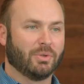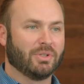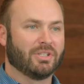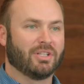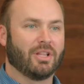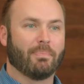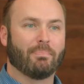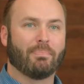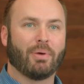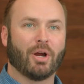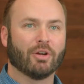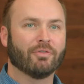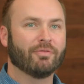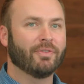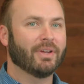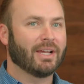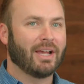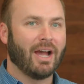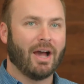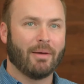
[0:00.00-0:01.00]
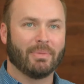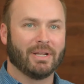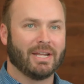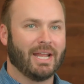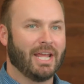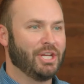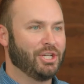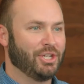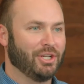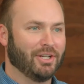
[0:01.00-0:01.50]
it's the perfect
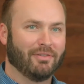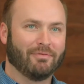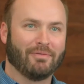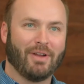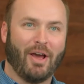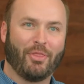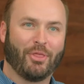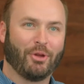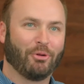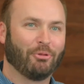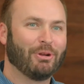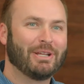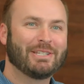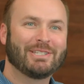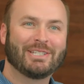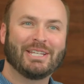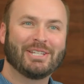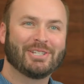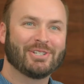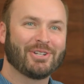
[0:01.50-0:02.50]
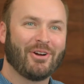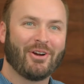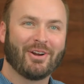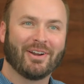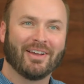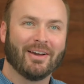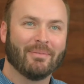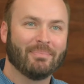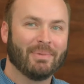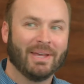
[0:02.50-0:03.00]
combination of not the risky
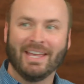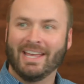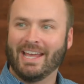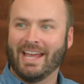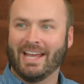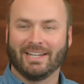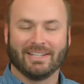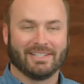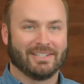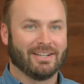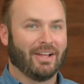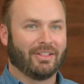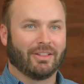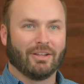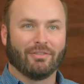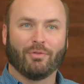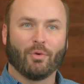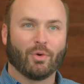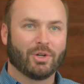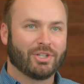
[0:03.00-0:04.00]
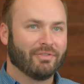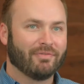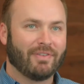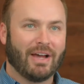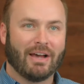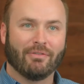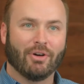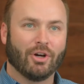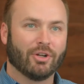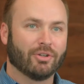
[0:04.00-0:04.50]
startup, and it's not the Fortune
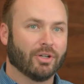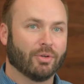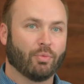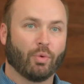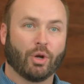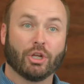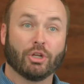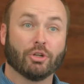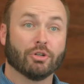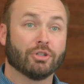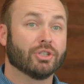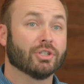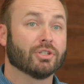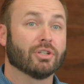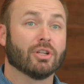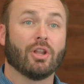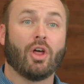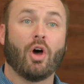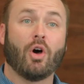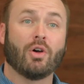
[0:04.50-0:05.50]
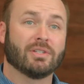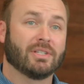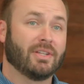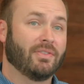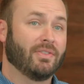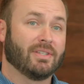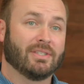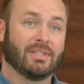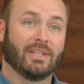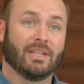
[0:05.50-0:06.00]
500 where you're just lost
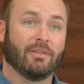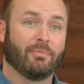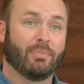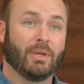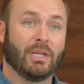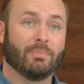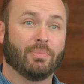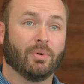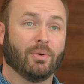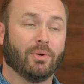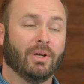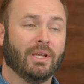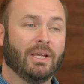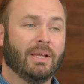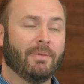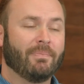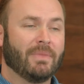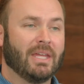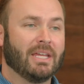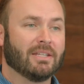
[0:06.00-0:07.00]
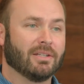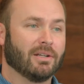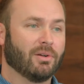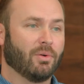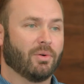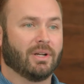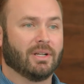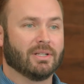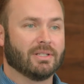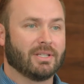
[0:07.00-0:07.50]
in the sea of people. It's an
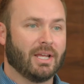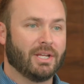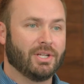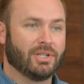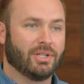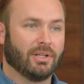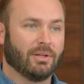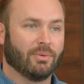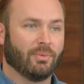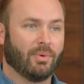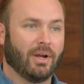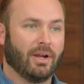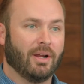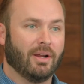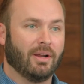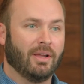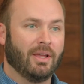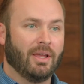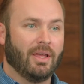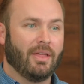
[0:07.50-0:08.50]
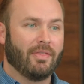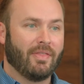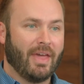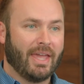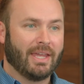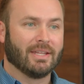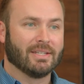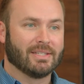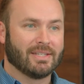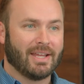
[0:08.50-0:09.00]
organization where
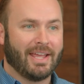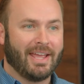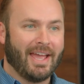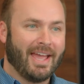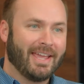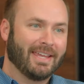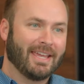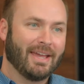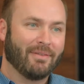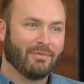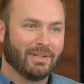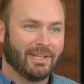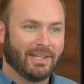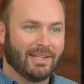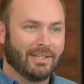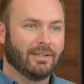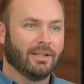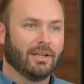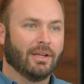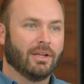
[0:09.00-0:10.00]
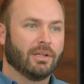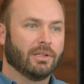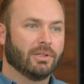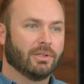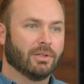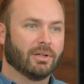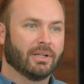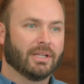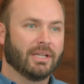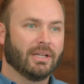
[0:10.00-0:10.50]
they can say, hey, Kevin Dean,
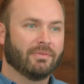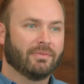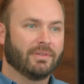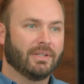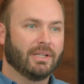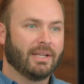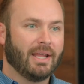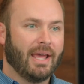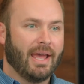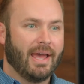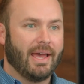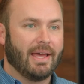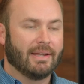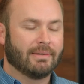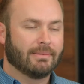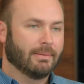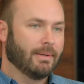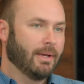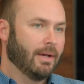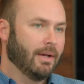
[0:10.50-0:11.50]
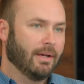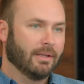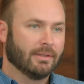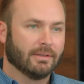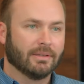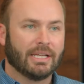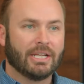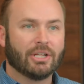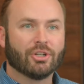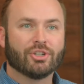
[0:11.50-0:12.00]
you're gifted at
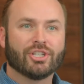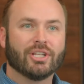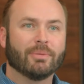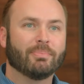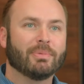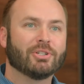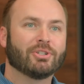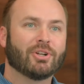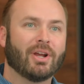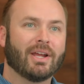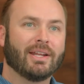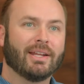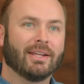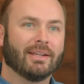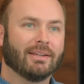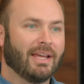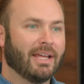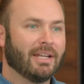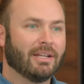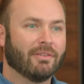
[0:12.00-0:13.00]
leadership and training and